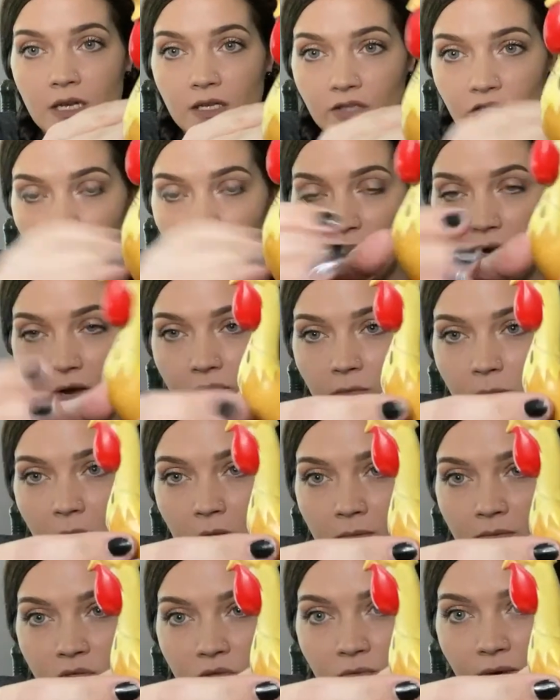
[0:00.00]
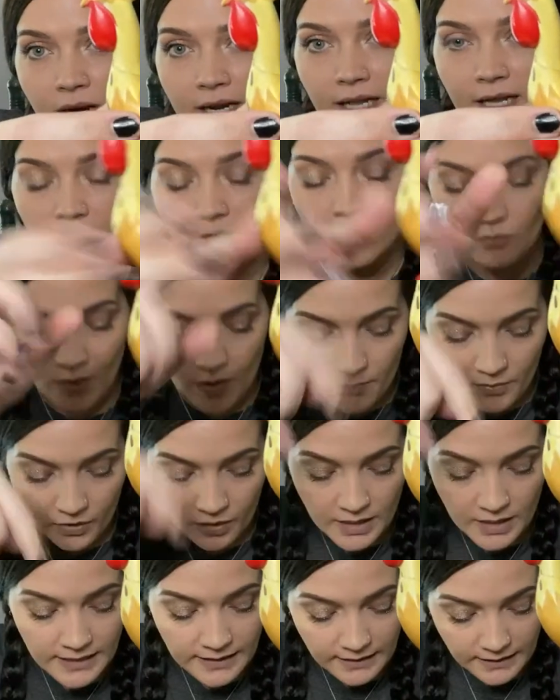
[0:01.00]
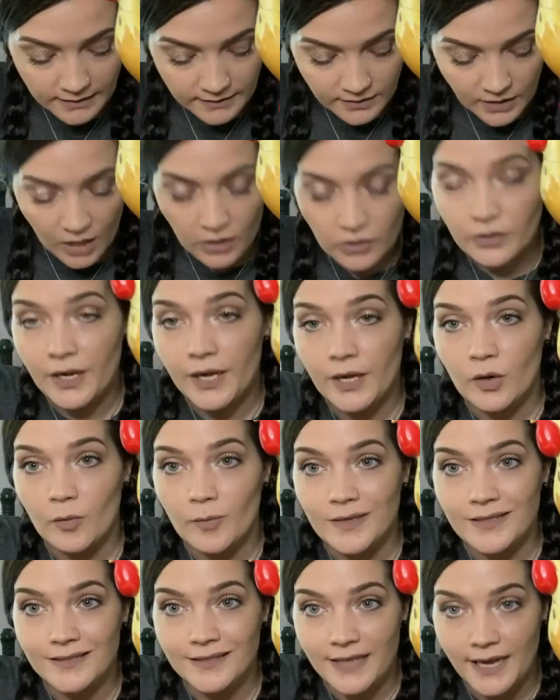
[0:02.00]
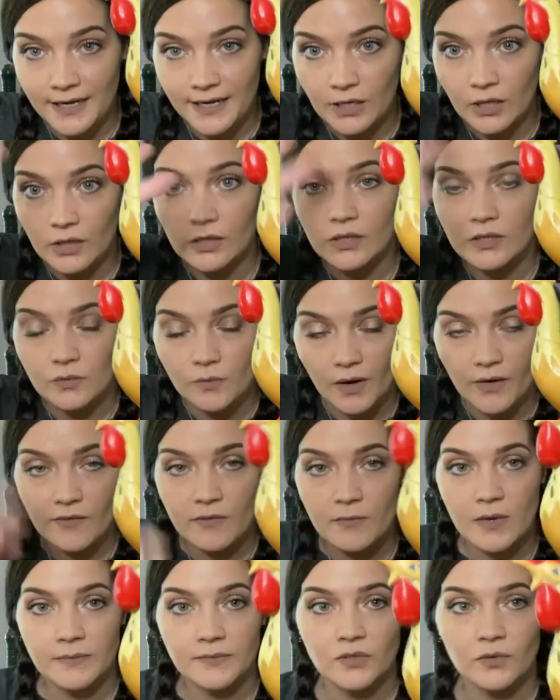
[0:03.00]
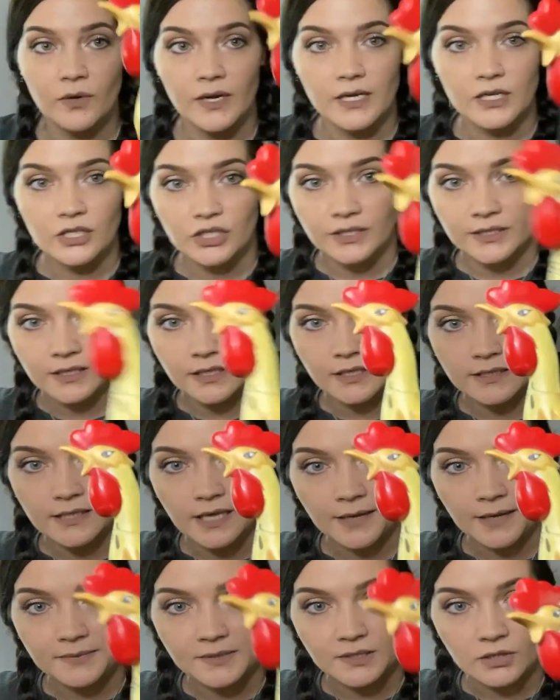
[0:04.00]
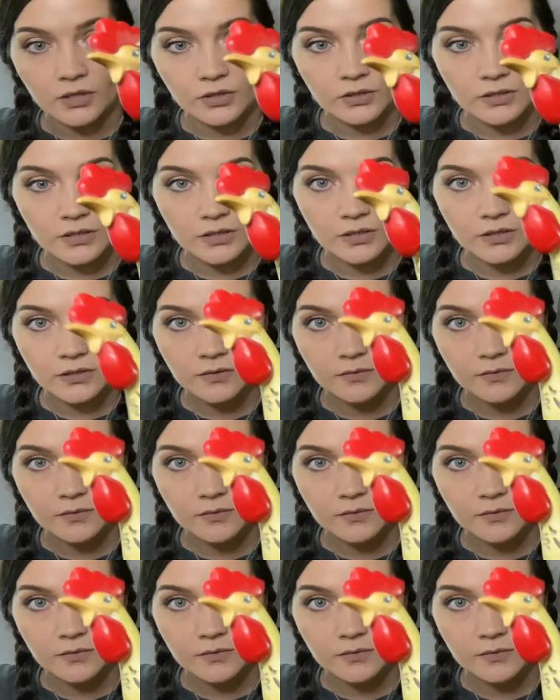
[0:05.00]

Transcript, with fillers: So whenever mom's ready, remember, dollar increments, $8. Whenever mom's ready, she's gonna type start.